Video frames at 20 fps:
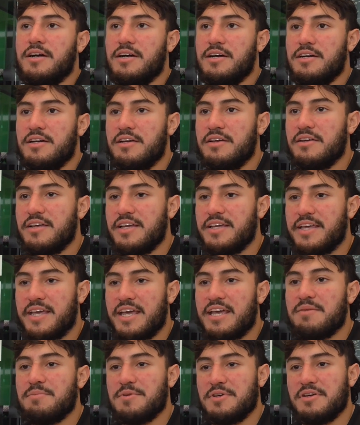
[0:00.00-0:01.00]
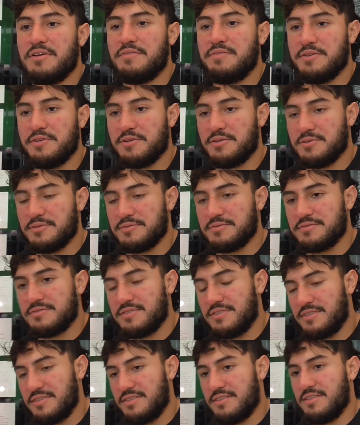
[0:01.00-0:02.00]
It can be if you don't
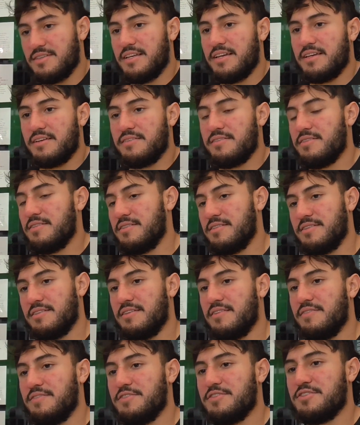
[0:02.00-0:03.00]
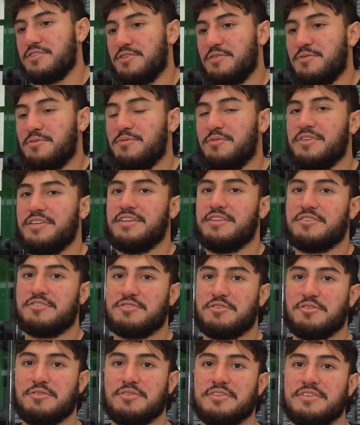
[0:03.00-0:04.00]
like you just don't really
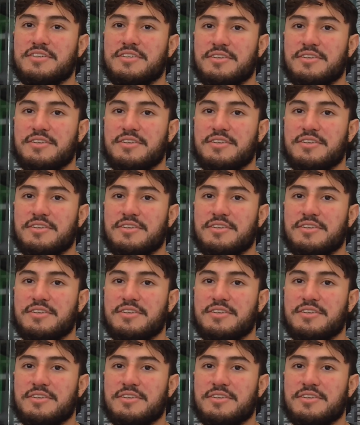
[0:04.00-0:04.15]
control it,